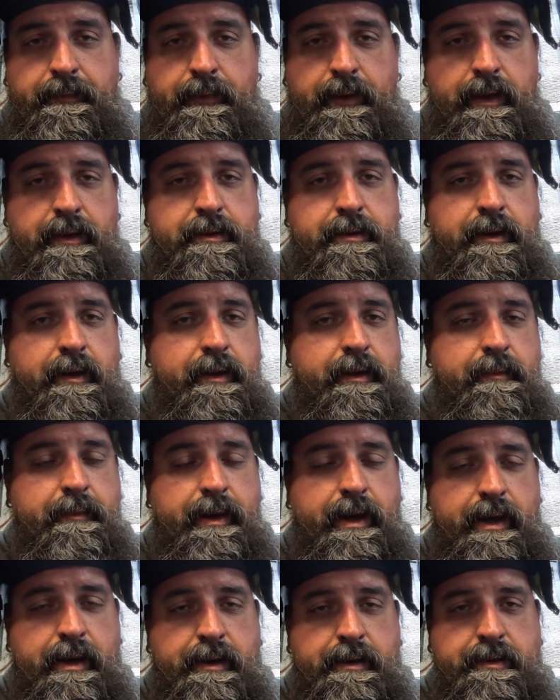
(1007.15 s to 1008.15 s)
That's all that
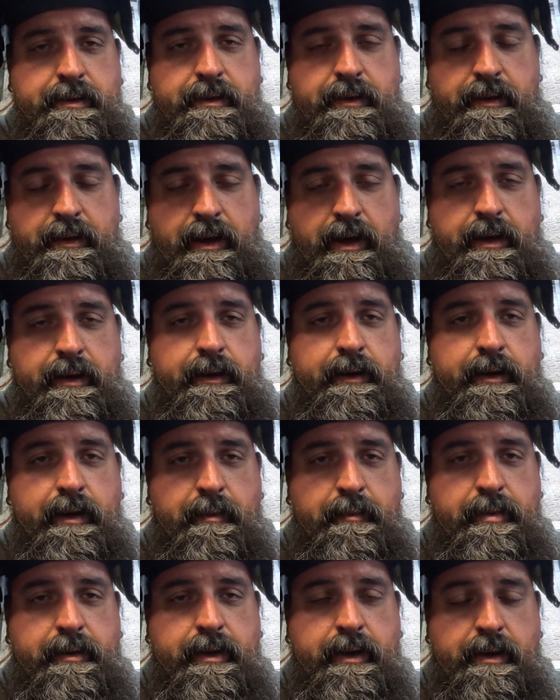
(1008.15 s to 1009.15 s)
matters. You're not in a
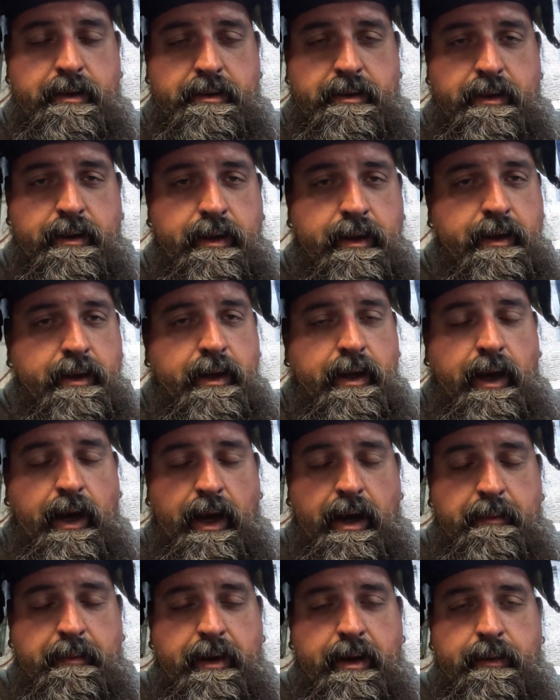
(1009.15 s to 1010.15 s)
competition.
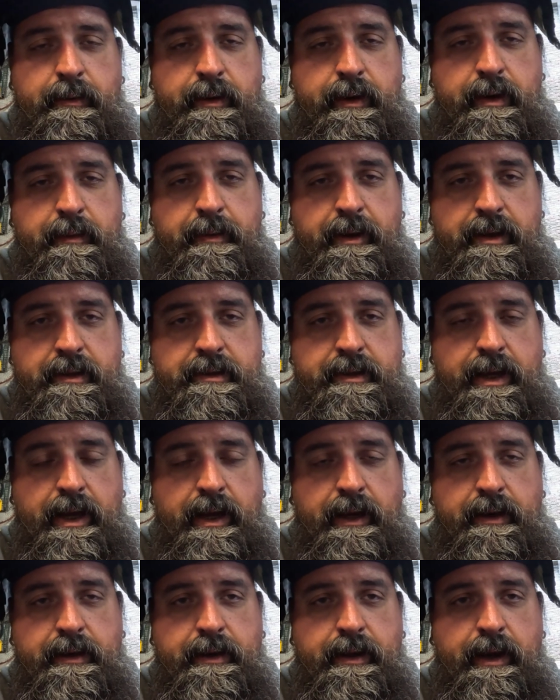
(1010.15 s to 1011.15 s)
I'm not worried about
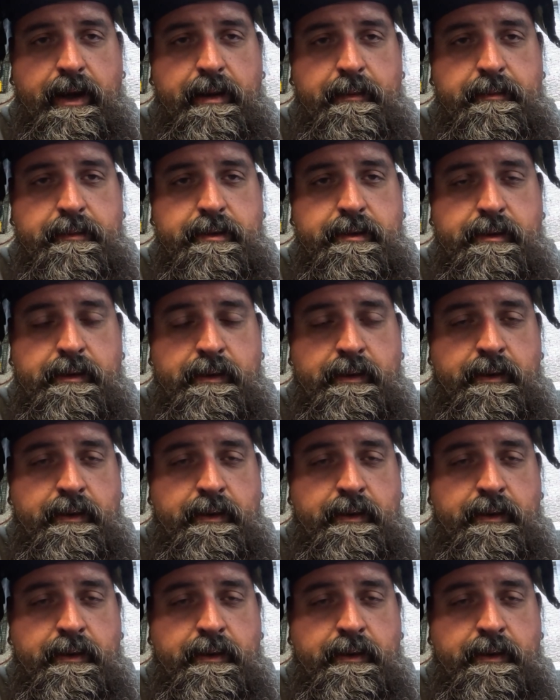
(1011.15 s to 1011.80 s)
stacking dimes.